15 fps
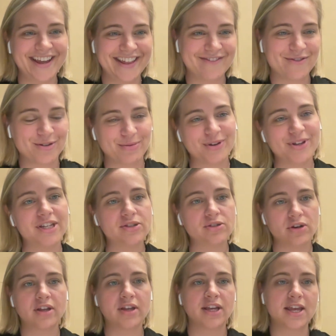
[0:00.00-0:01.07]
we're really
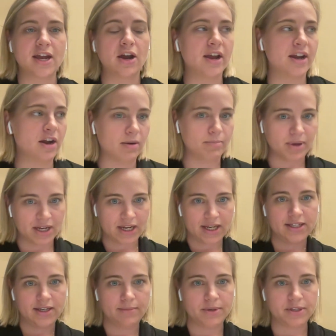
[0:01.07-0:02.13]
struggling there? And our BD
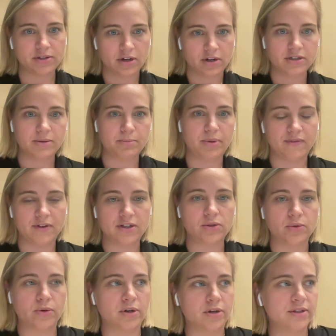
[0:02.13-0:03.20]
team has started to pivot
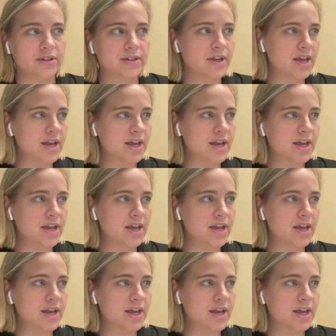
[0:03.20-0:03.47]
towards,